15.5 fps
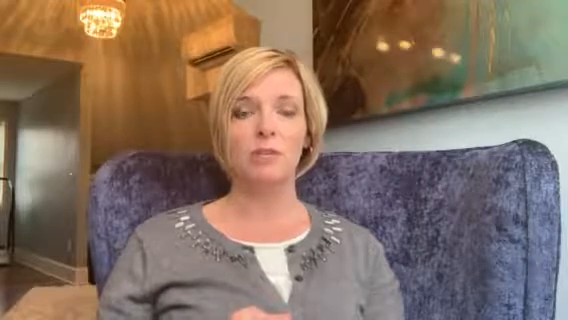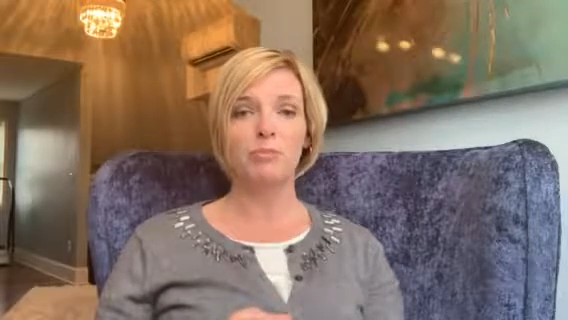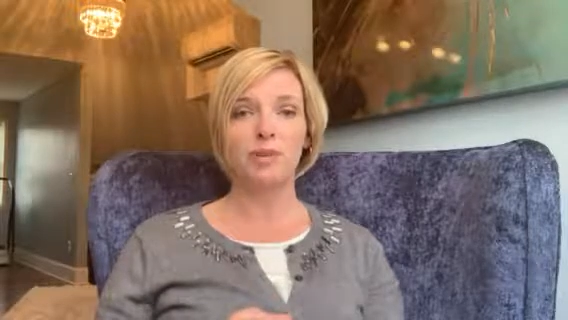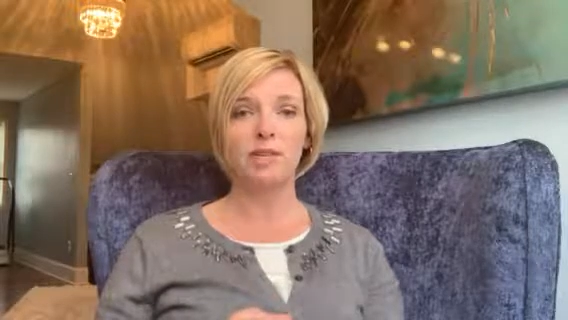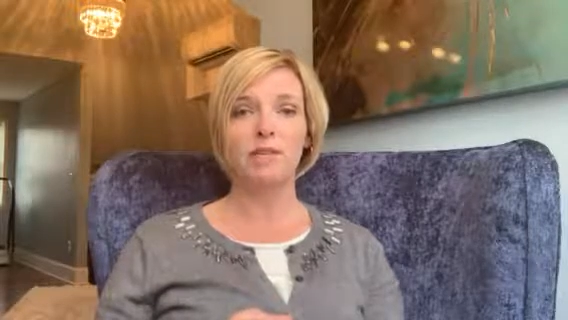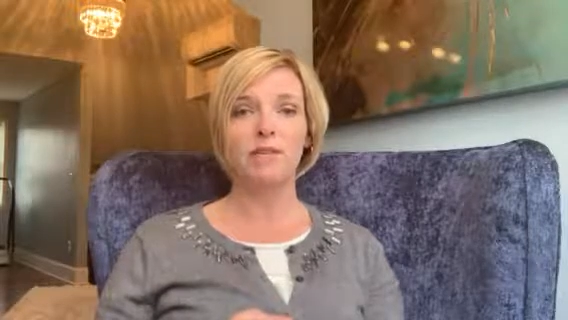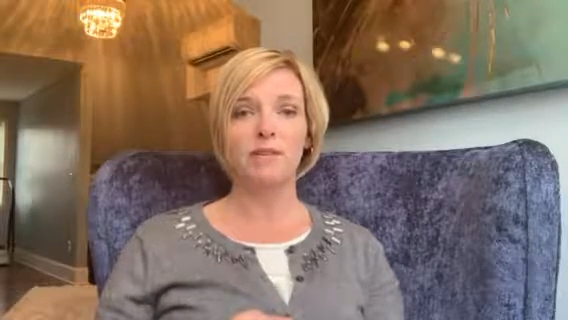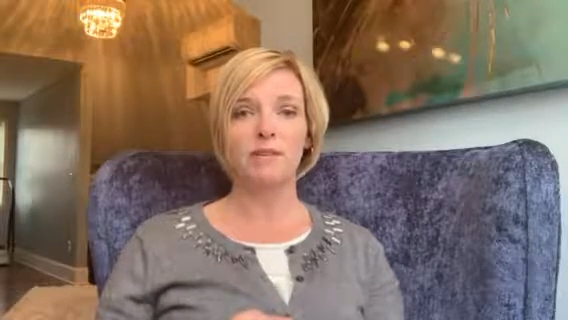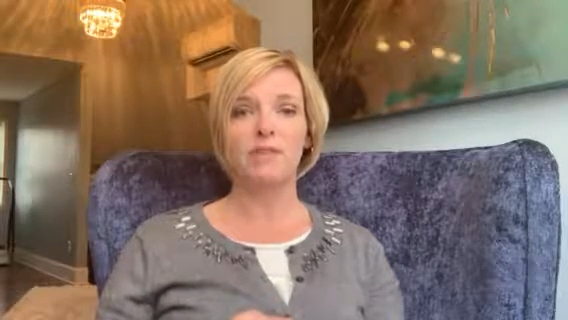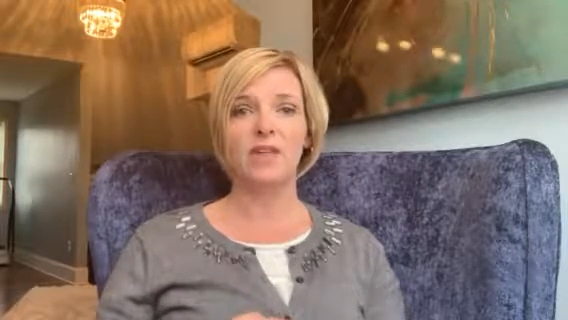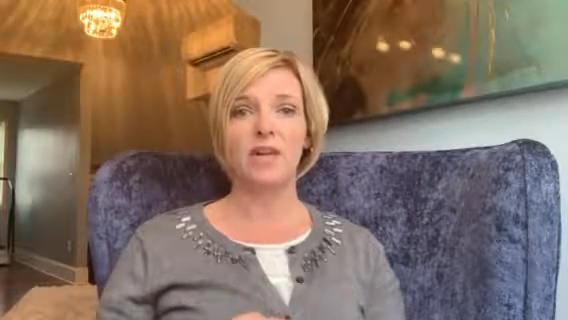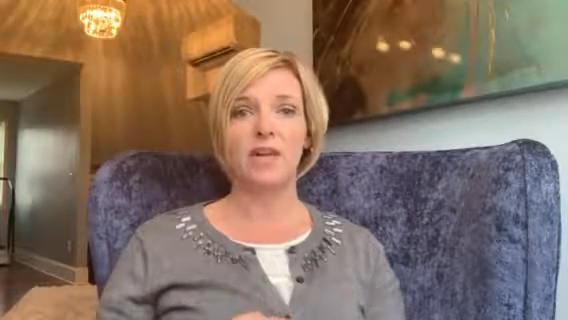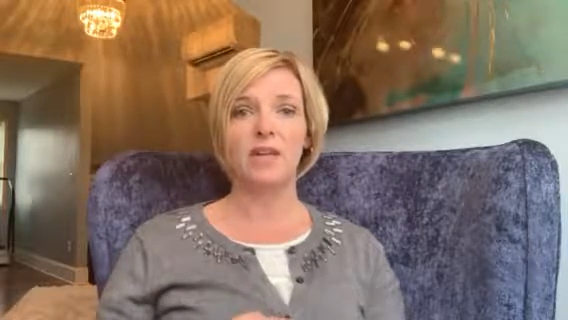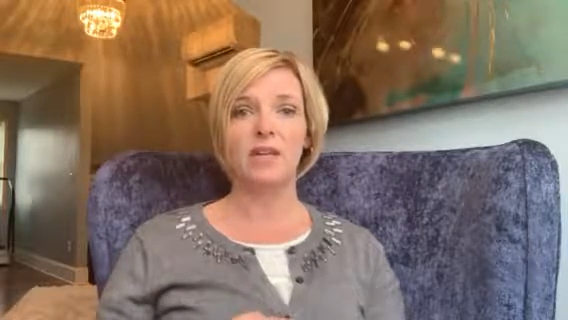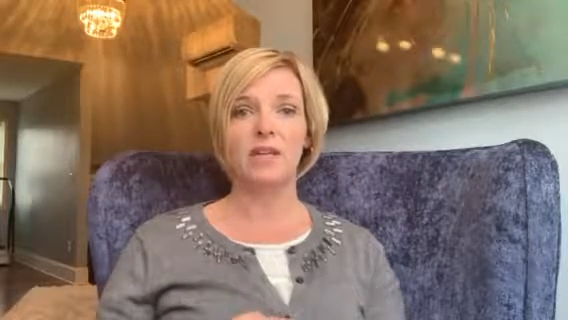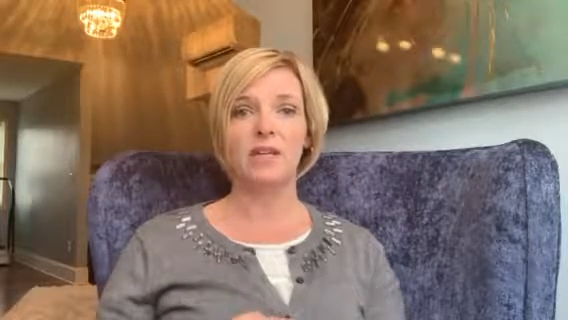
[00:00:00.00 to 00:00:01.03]
believe
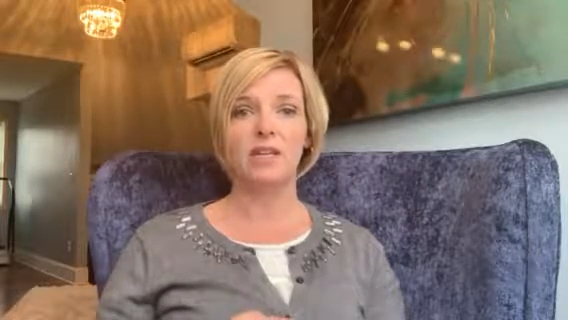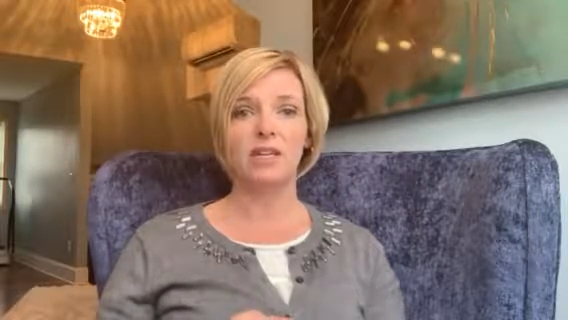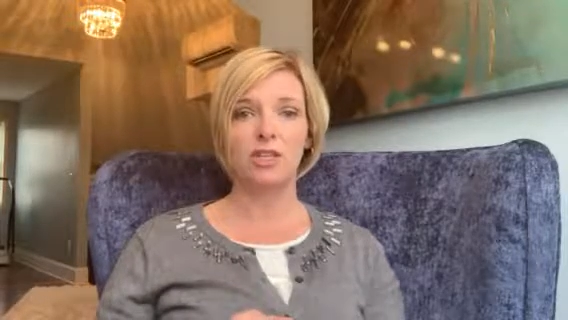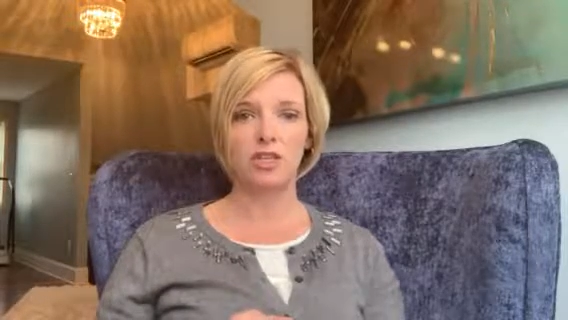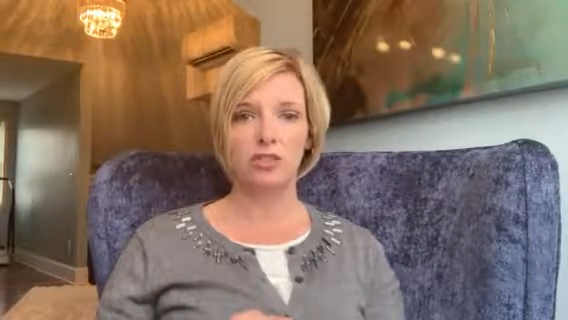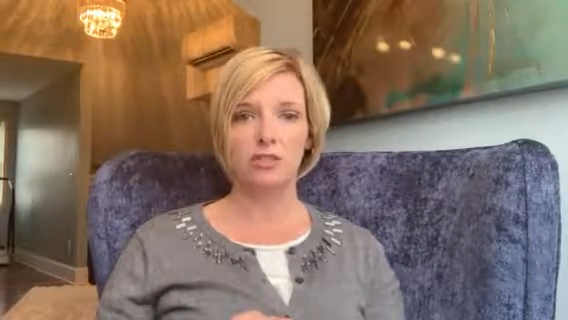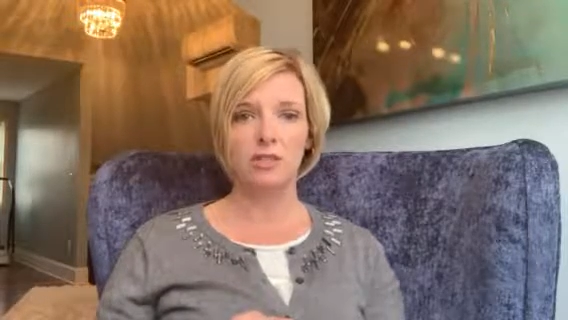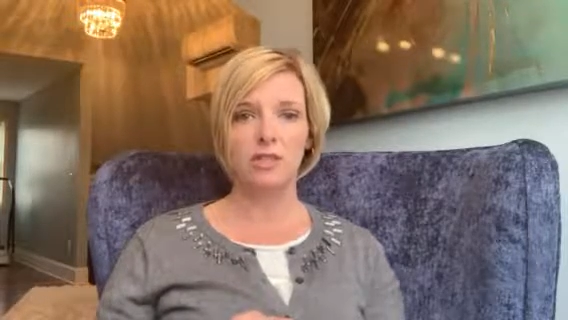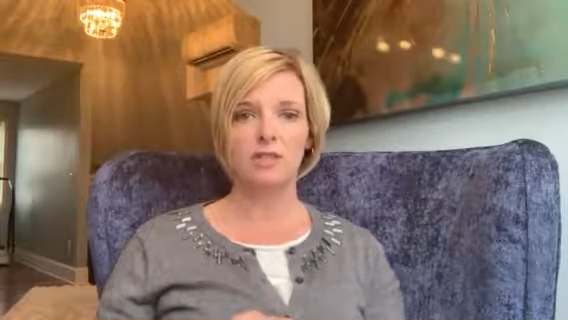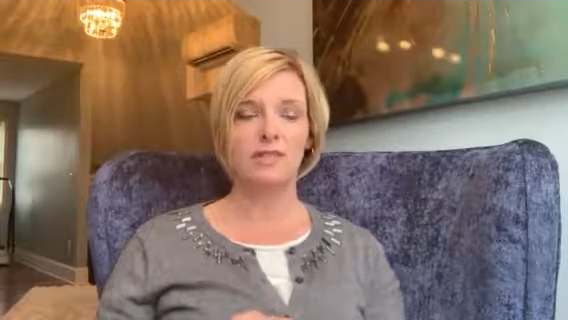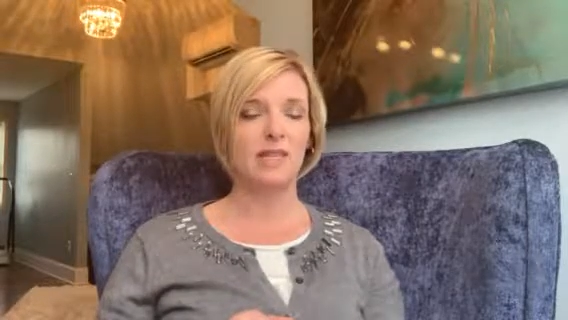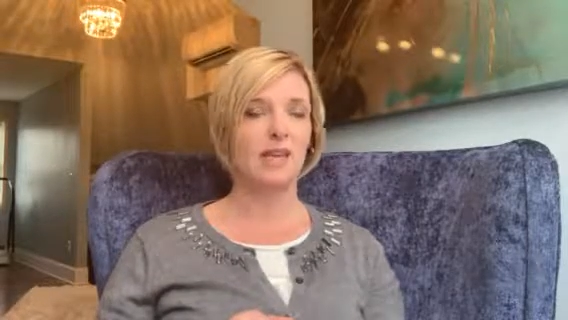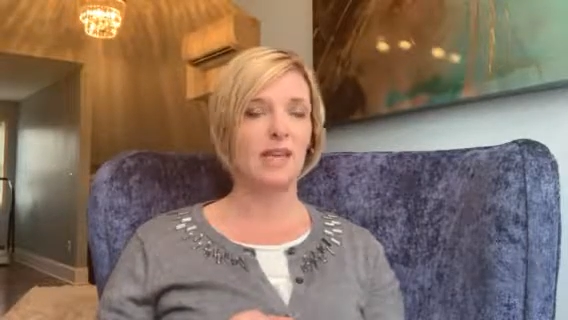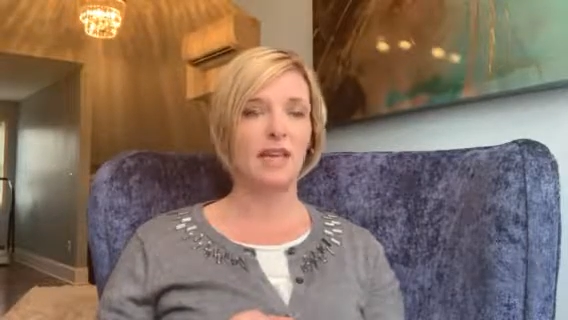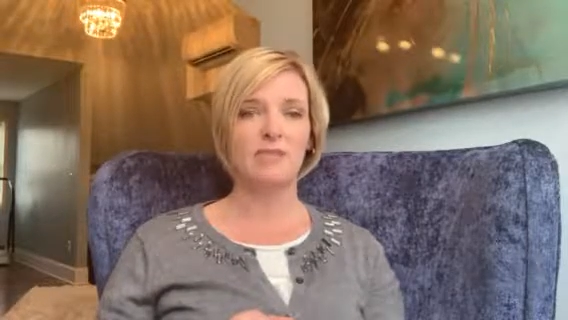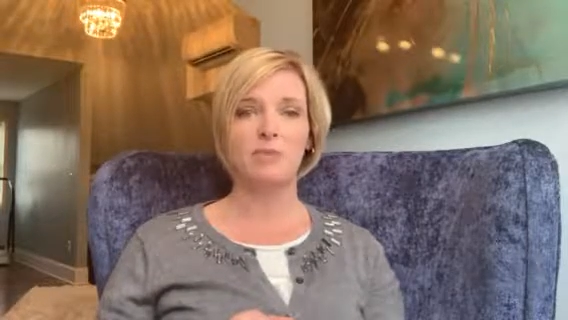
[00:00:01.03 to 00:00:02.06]
that injuries
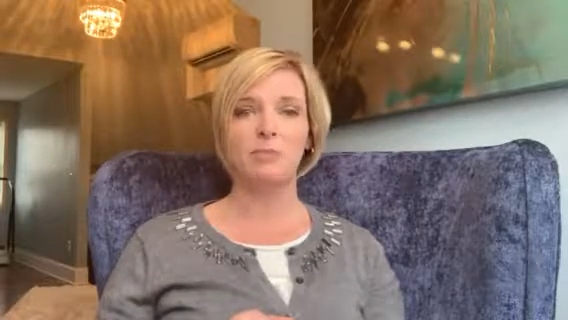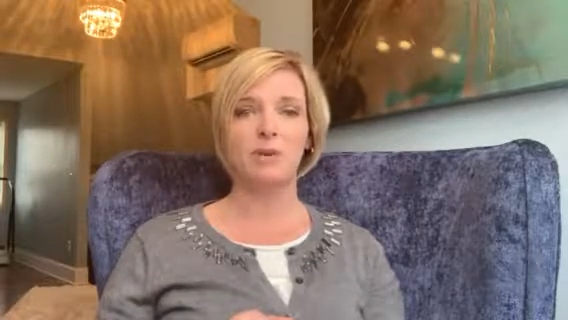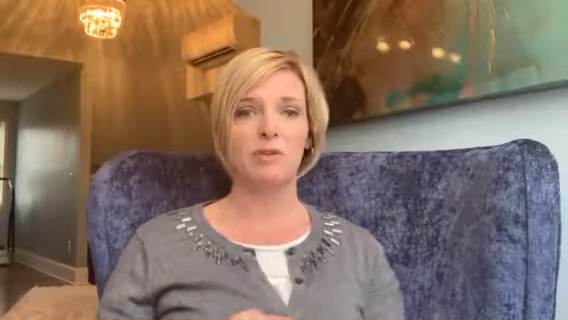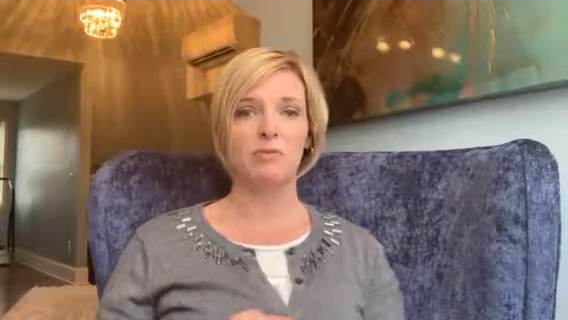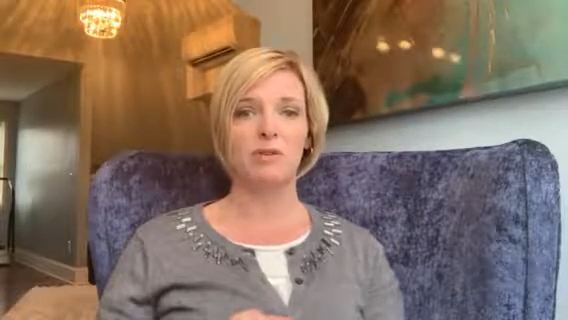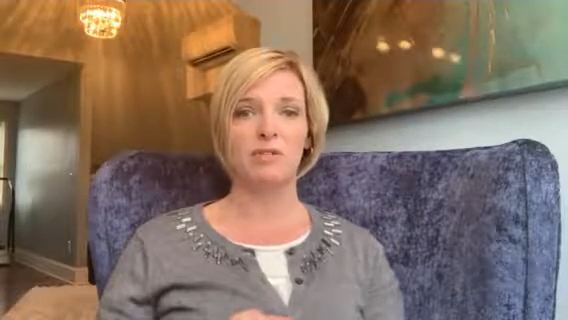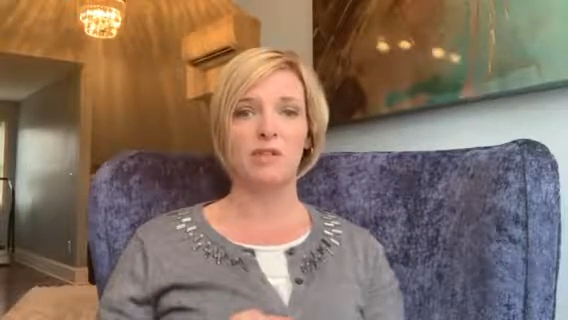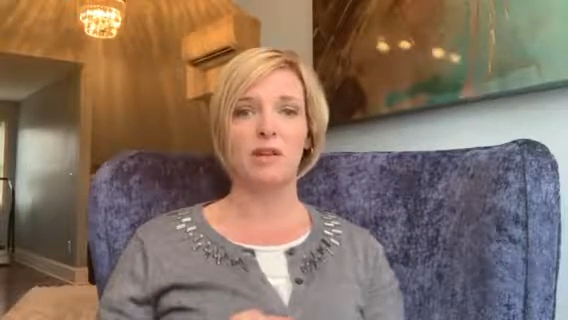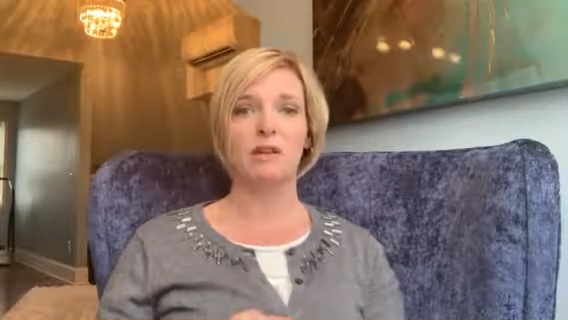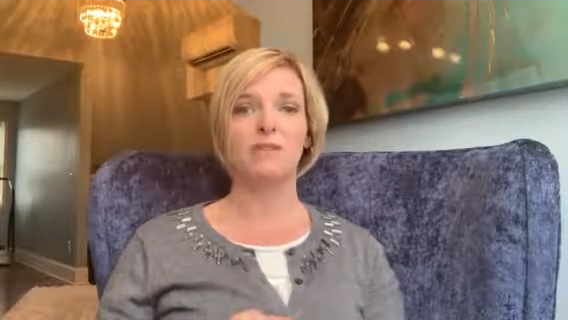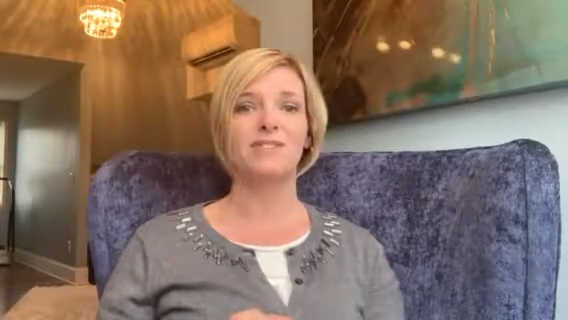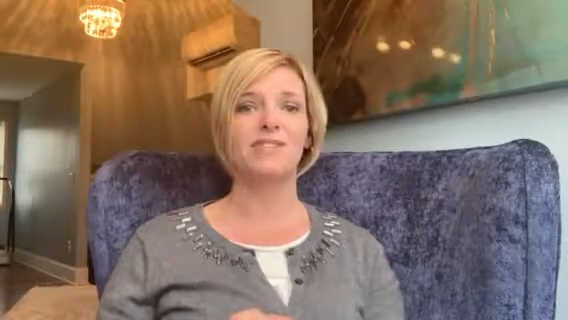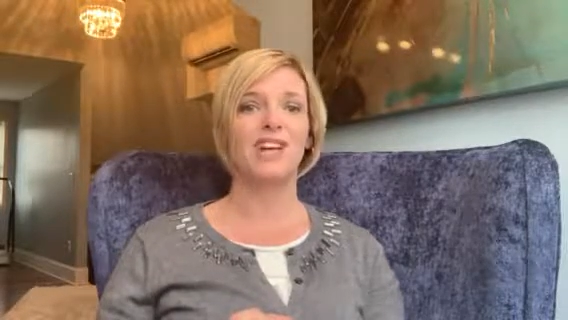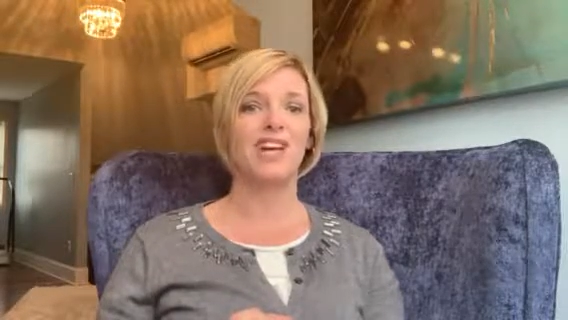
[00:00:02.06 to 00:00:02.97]
that haven't been resolved